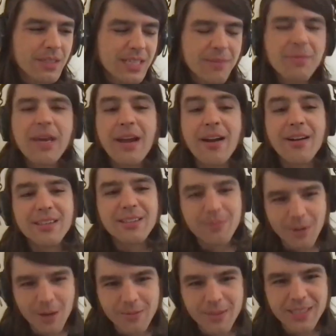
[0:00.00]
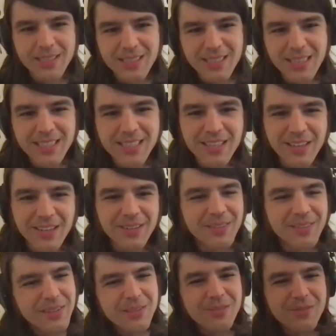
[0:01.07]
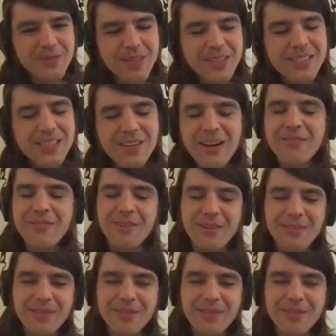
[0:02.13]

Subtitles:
deep character moments. And so it's a great